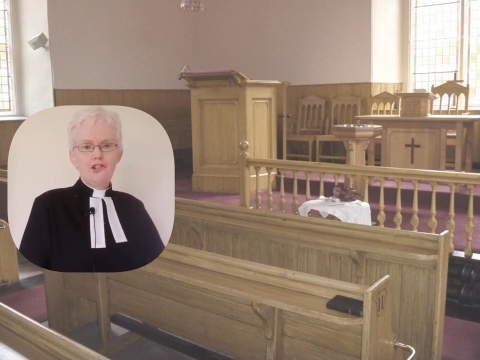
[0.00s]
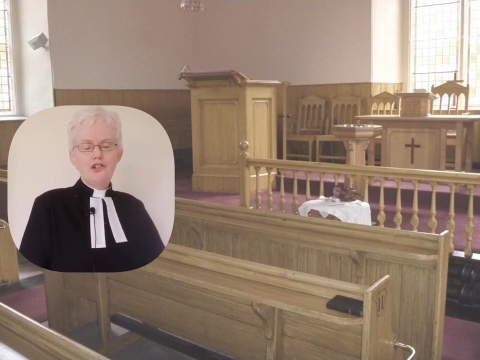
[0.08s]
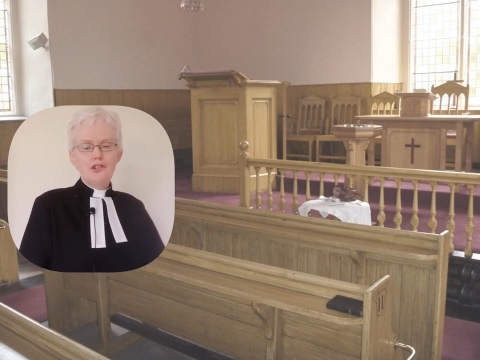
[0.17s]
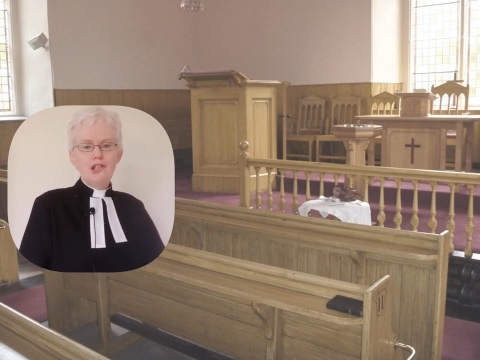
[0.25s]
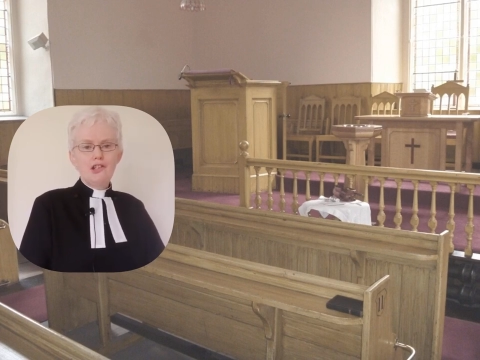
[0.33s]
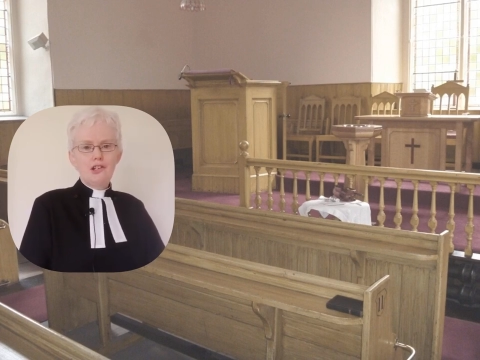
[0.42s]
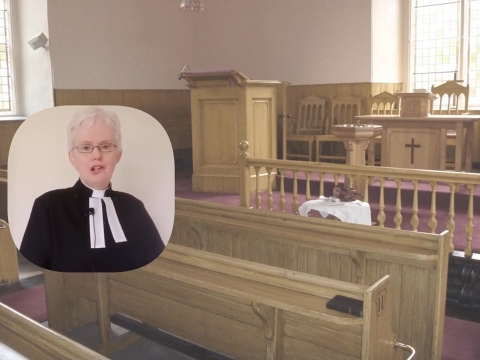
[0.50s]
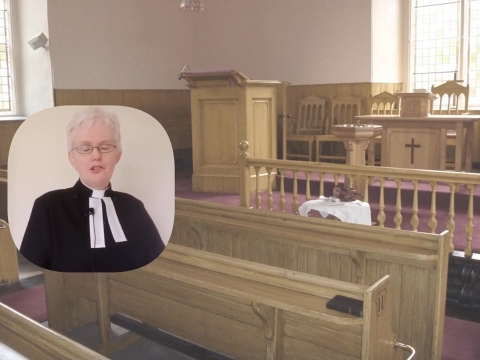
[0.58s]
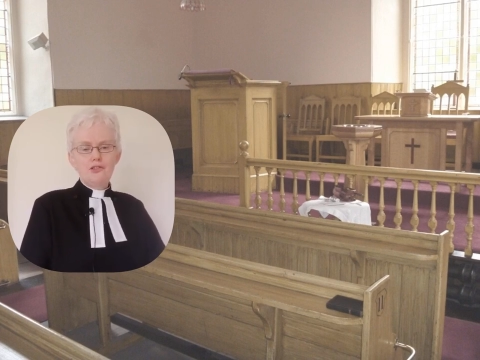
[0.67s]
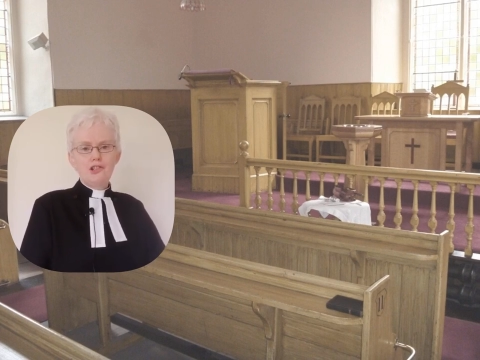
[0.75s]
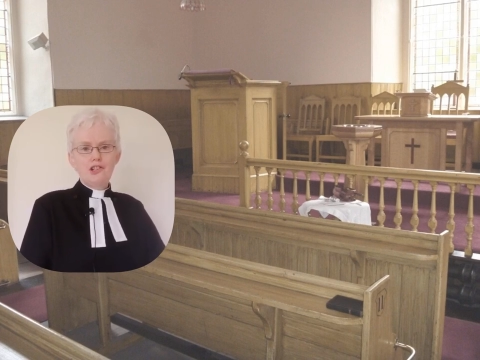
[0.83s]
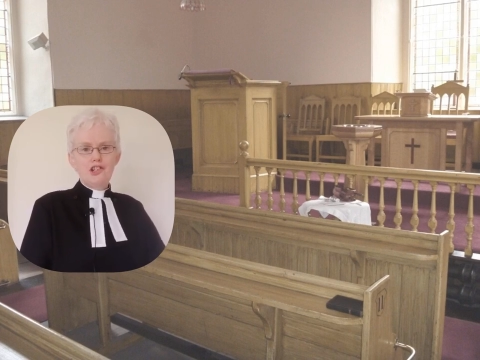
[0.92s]
tree
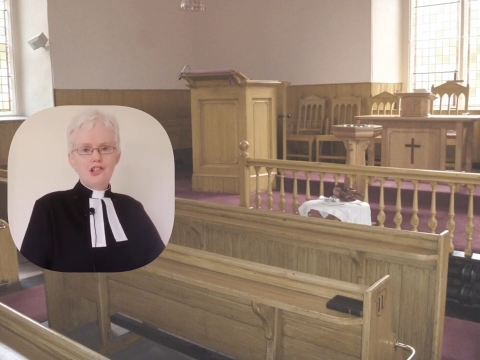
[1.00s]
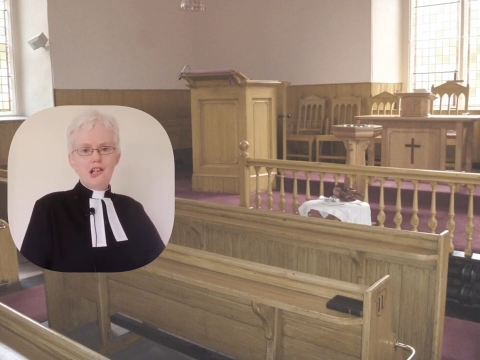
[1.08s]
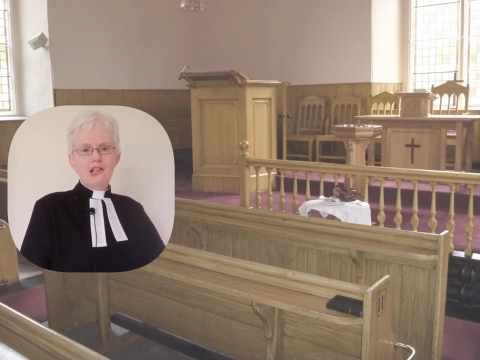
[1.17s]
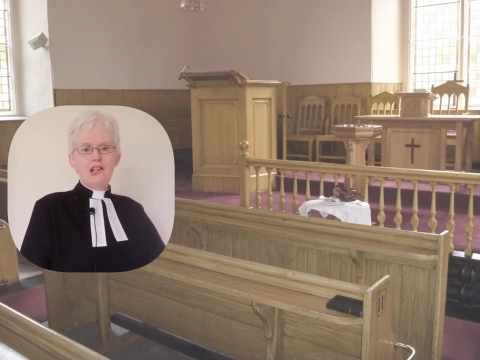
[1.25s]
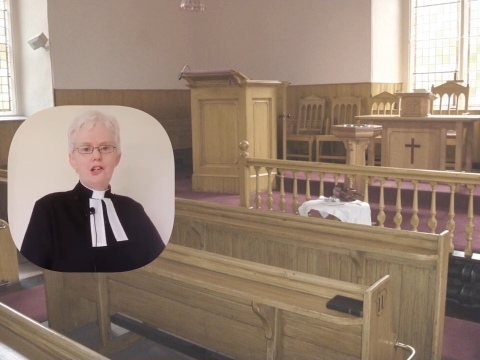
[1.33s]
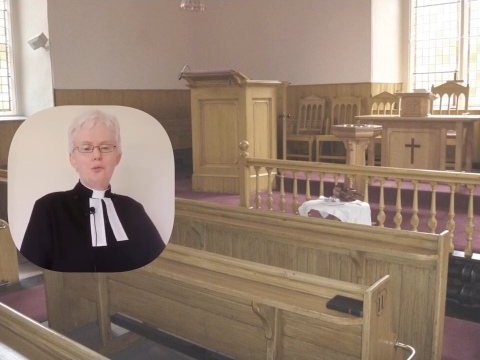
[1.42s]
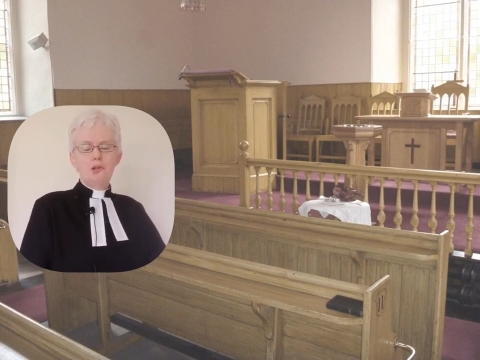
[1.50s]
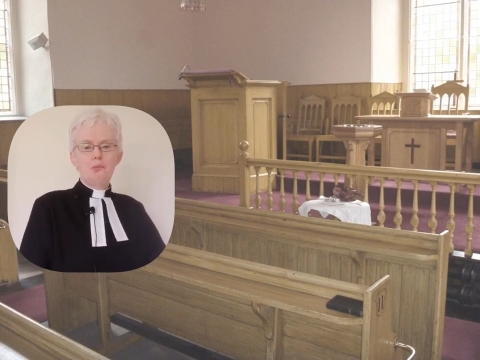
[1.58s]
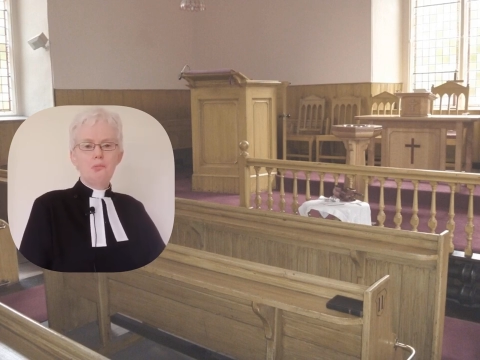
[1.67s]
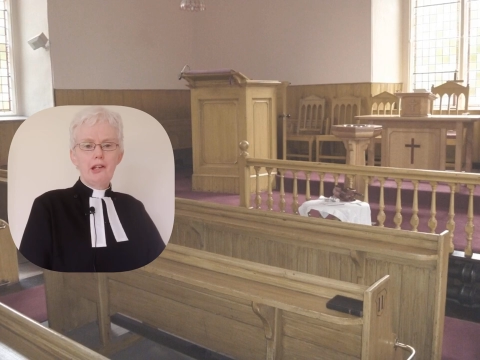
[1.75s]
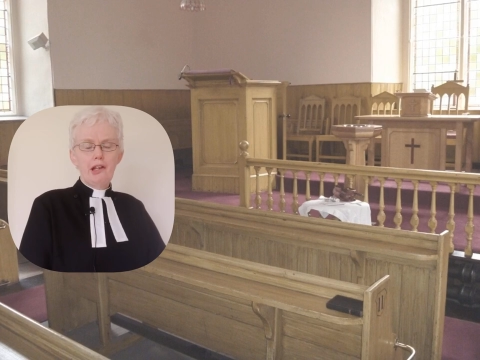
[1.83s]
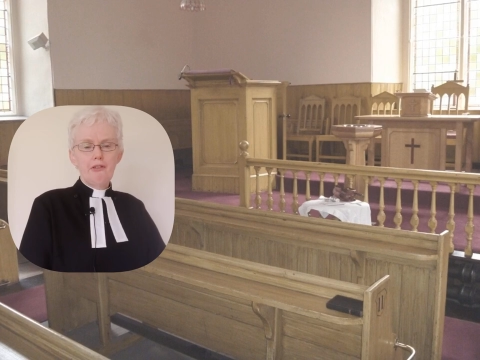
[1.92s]
surrounded setting with a
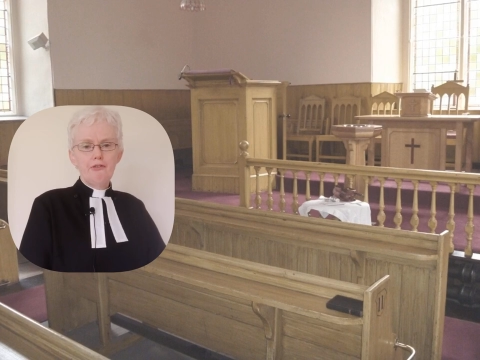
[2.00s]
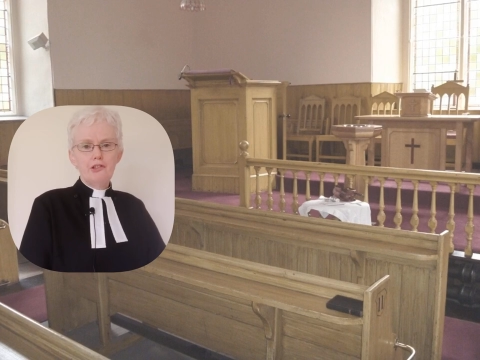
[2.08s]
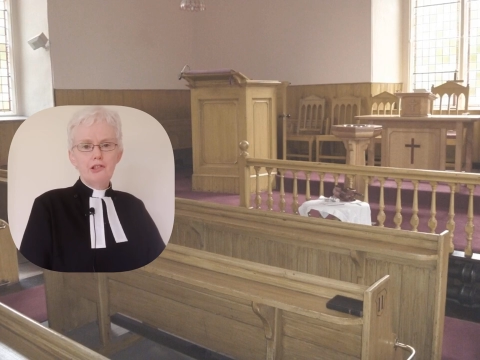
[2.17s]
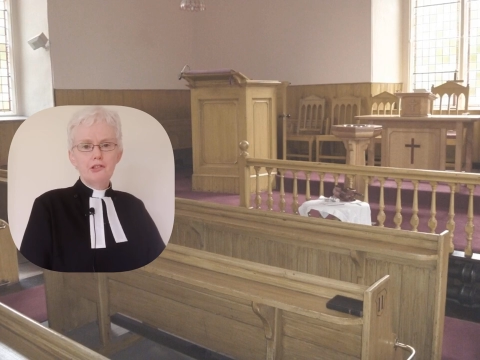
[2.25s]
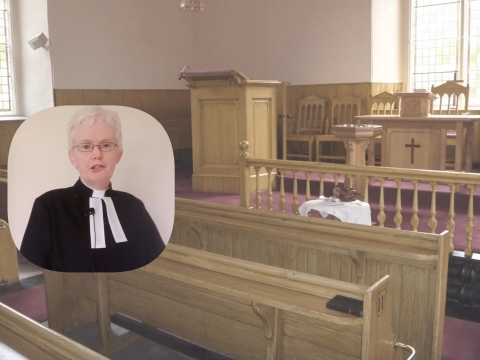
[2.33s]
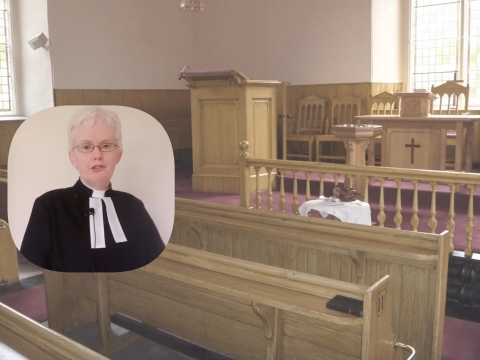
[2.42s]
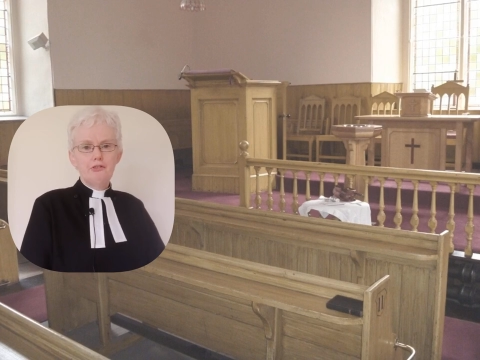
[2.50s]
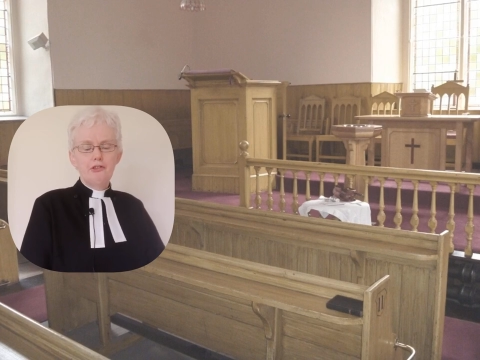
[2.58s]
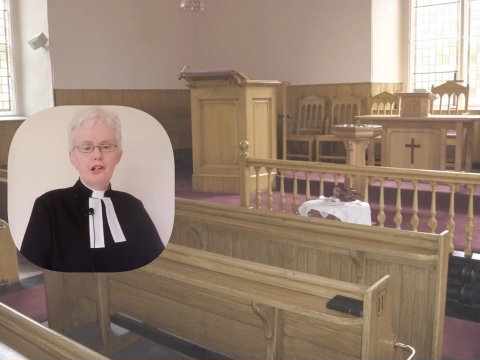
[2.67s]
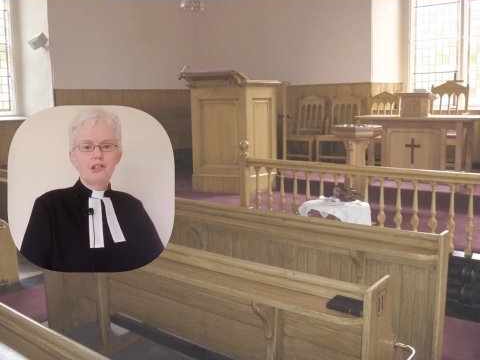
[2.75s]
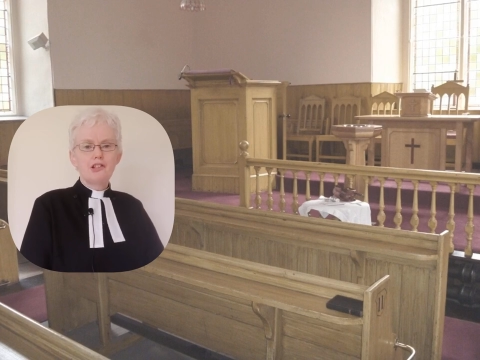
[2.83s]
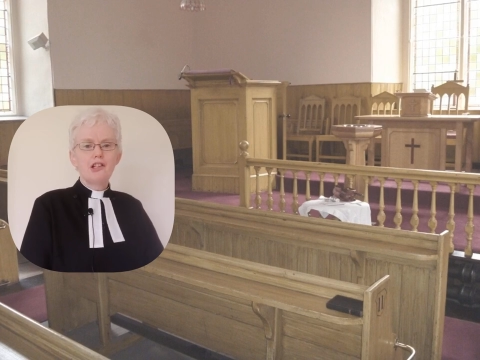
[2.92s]
playing field in
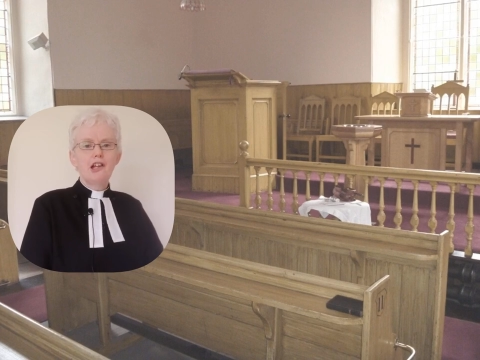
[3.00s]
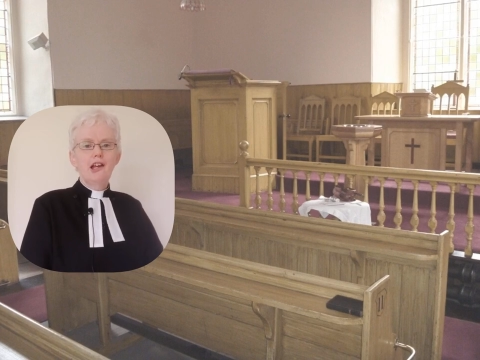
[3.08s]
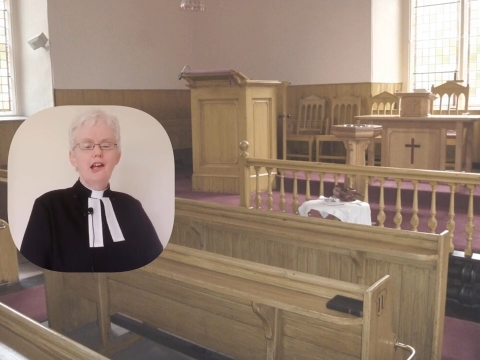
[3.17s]
front